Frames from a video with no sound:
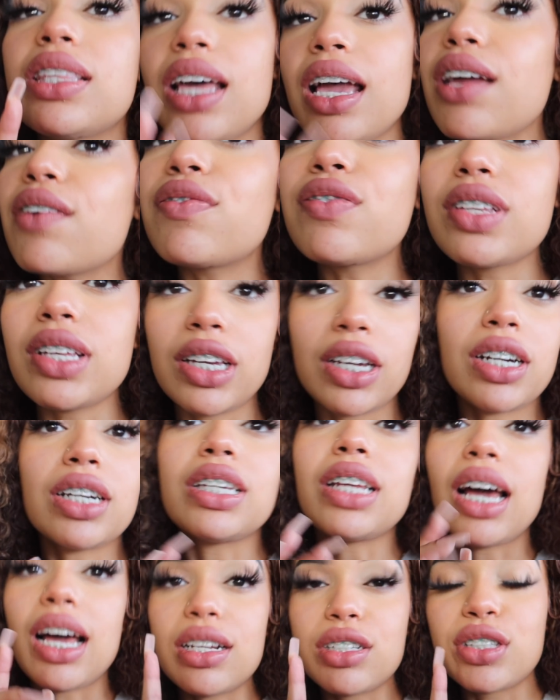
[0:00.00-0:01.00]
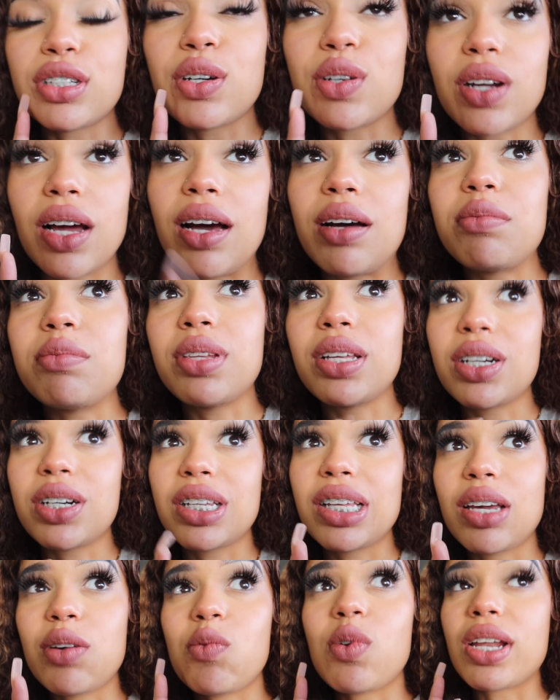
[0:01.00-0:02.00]
thankfully her dad showed up
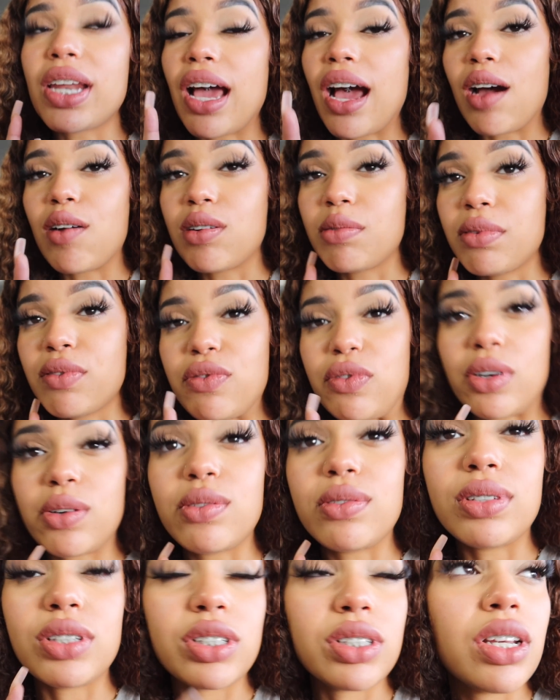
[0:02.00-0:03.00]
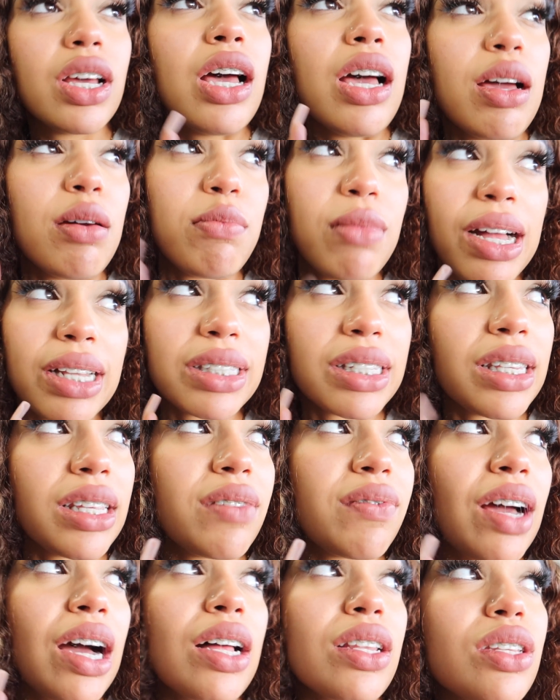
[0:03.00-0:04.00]
literally 1 hour before we was about to
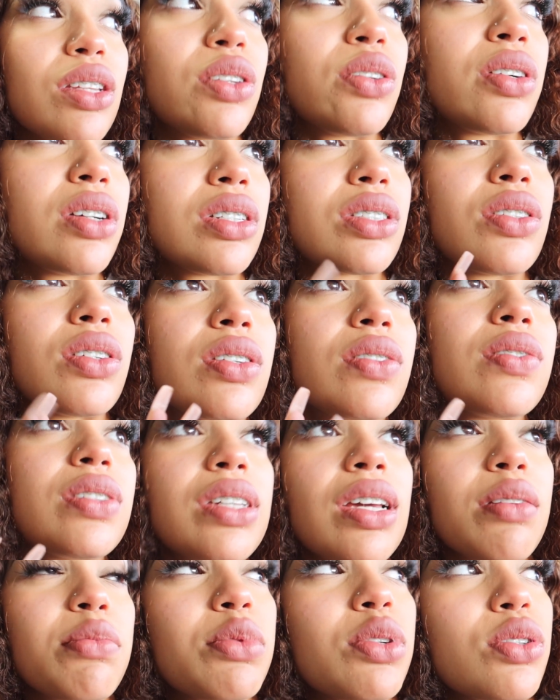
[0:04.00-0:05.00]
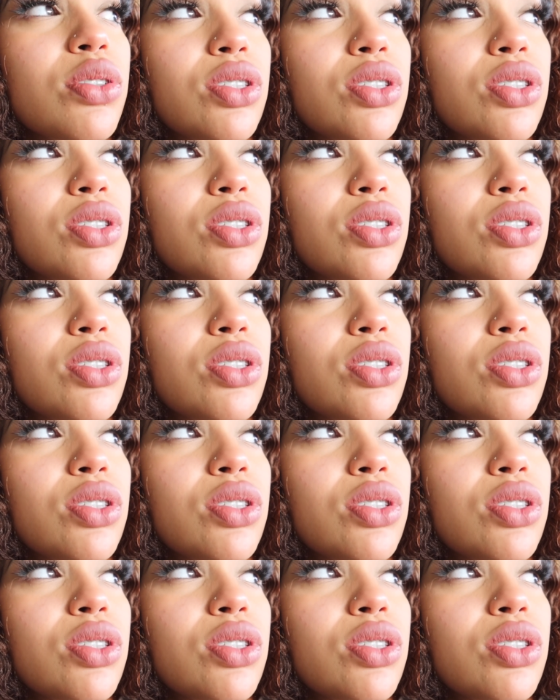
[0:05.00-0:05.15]
leave out the door, so he was able